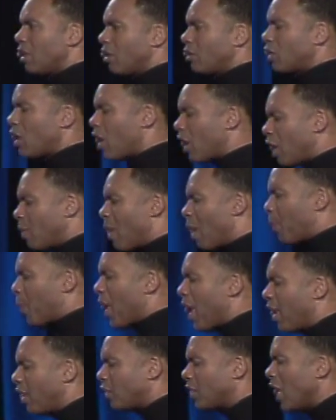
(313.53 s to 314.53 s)
I was talking to my
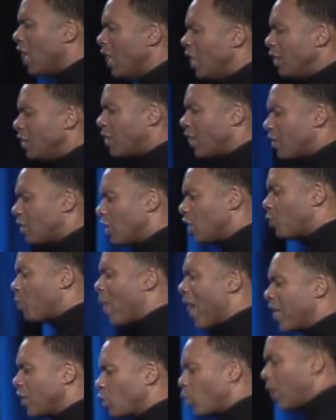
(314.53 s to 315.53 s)
parents just this
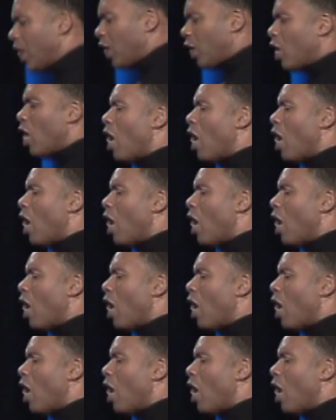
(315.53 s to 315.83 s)
past week.